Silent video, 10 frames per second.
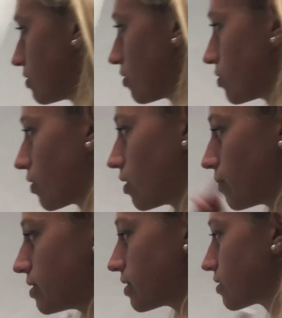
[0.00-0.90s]
also going to
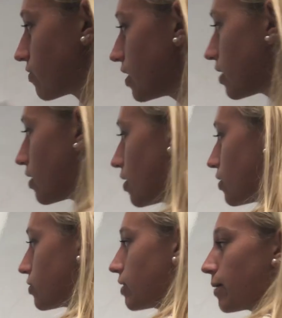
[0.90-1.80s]
be 6 feet.
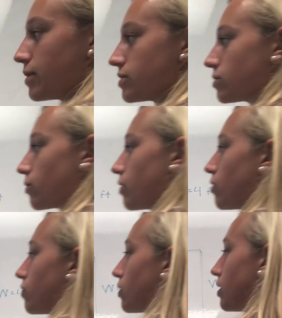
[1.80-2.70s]
So that means the width
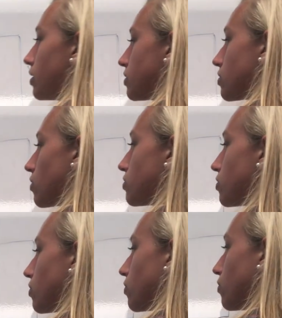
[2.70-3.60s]
over here is
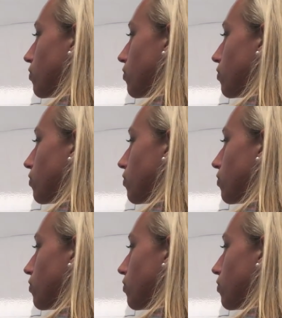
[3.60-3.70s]
also